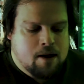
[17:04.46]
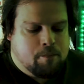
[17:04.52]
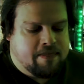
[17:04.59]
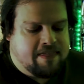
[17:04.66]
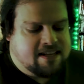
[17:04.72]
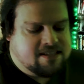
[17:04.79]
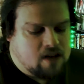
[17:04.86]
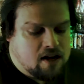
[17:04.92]
but
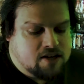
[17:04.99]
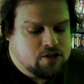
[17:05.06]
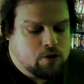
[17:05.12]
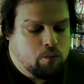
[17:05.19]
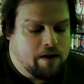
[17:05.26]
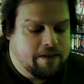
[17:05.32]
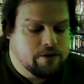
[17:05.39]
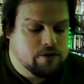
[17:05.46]
that's also
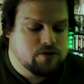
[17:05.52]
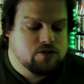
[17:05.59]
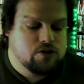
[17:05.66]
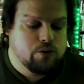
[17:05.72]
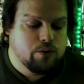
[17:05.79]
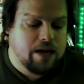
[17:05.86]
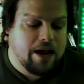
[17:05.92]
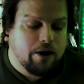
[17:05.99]
why those
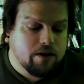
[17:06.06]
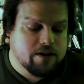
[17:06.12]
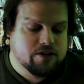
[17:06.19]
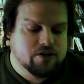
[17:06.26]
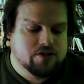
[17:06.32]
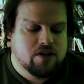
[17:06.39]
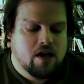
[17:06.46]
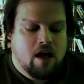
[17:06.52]
two
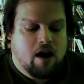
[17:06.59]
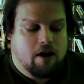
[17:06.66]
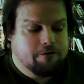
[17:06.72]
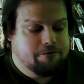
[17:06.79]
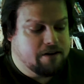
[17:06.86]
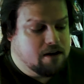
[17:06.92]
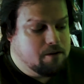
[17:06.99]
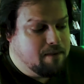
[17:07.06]
characters are
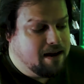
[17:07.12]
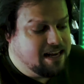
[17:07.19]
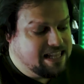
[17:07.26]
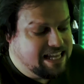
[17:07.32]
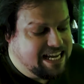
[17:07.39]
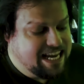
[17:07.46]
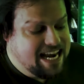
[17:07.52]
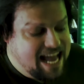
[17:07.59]

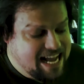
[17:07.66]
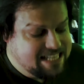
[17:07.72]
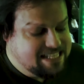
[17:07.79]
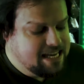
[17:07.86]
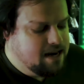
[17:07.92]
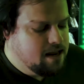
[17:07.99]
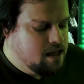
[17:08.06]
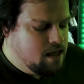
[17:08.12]
fundamentally
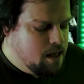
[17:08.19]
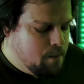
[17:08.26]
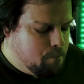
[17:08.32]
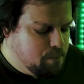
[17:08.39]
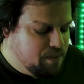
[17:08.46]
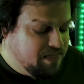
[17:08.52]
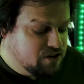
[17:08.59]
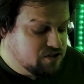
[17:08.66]
connected.
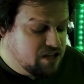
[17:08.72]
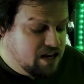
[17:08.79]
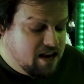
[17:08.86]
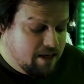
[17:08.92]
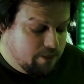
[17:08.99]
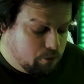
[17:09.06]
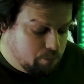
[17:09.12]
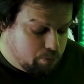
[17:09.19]
But there's
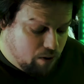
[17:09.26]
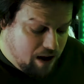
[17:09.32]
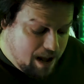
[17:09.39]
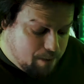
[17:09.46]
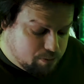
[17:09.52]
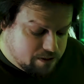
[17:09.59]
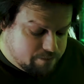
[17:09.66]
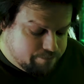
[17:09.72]
another
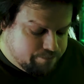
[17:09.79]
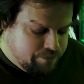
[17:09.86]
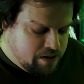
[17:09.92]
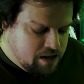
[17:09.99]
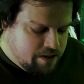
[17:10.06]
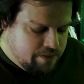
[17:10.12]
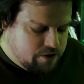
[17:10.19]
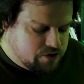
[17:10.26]
problem.
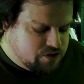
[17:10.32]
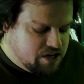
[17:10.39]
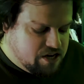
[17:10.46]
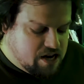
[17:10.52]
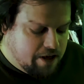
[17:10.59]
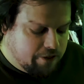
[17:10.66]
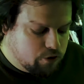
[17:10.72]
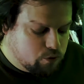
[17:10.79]
There's
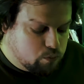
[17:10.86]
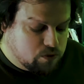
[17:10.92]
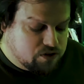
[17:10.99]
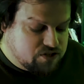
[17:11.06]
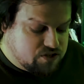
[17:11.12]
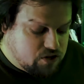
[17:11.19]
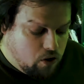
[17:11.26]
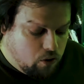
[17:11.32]
another
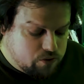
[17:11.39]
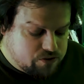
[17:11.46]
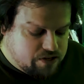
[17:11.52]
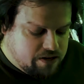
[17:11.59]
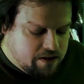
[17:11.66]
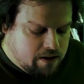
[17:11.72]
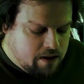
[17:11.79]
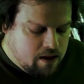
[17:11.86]

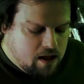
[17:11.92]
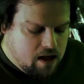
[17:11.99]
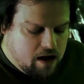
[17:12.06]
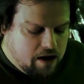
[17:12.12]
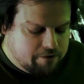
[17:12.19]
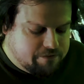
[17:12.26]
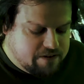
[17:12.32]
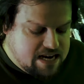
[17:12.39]
result
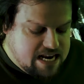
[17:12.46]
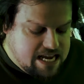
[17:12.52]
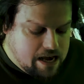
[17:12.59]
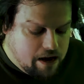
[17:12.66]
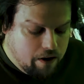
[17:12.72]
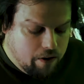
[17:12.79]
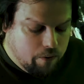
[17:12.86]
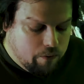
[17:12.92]
of
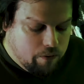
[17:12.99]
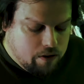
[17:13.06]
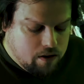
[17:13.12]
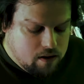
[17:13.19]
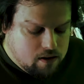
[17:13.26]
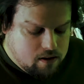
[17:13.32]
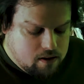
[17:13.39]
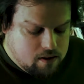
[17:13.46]
Neo
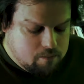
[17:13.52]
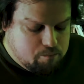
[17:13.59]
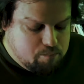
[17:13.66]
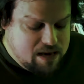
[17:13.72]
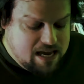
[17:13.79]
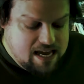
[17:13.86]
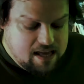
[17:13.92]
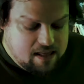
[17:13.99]

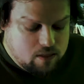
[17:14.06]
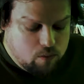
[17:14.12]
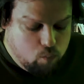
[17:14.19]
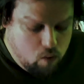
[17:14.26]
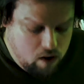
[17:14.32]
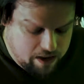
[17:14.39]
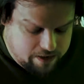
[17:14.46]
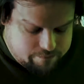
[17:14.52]
being the
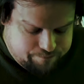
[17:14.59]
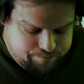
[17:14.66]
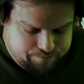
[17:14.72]
one.